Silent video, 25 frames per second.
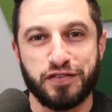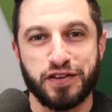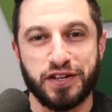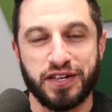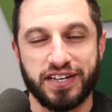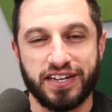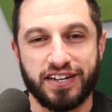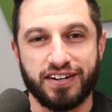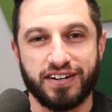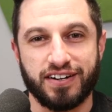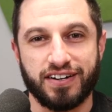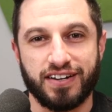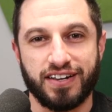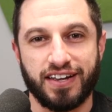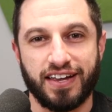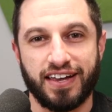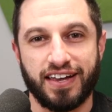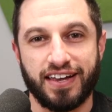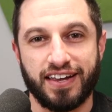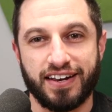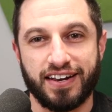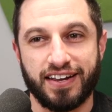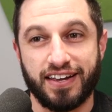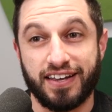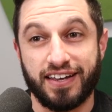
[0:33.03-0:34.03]
Phil here,
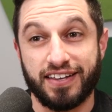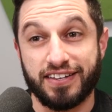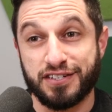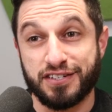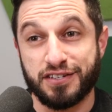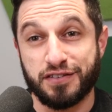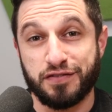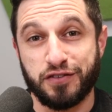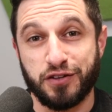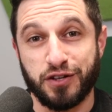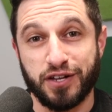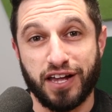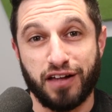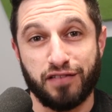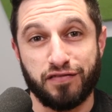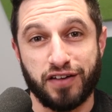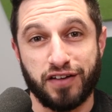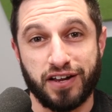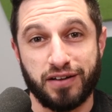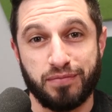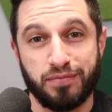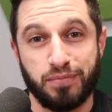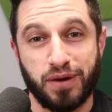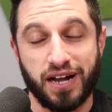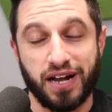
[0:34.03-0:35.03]
and uh, this is the Phil
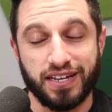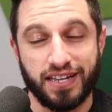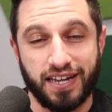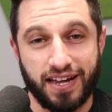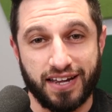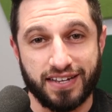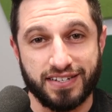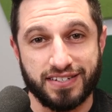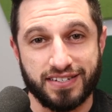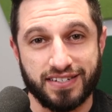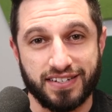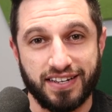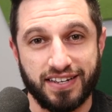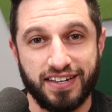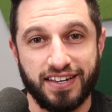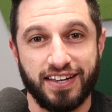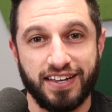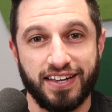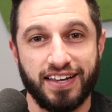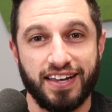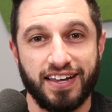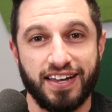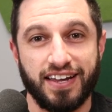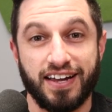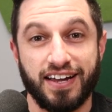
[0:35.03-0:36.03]
Galfond podcast.
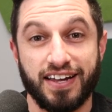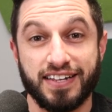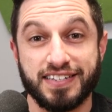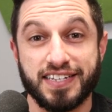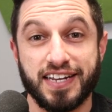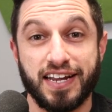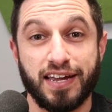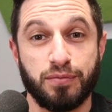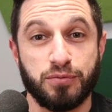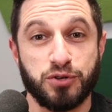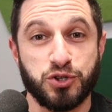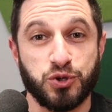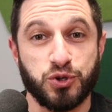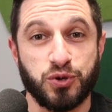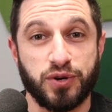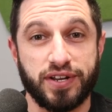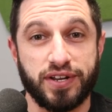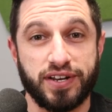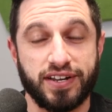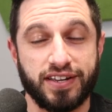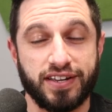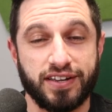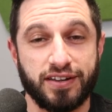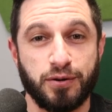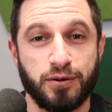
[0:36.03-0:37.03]
Uh, today I'm
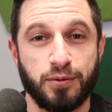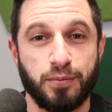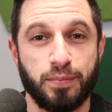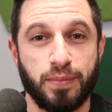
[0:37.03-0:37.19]
joined